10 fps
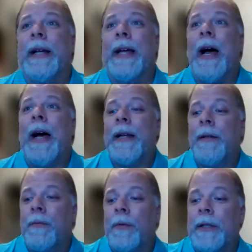That
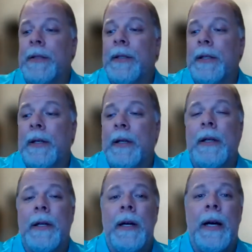God was,
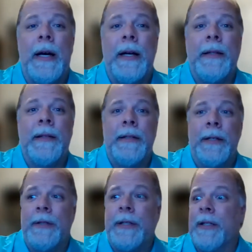uh,
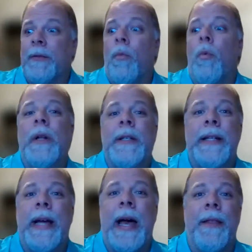you know, Jesus wants
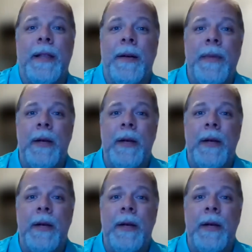to gather them.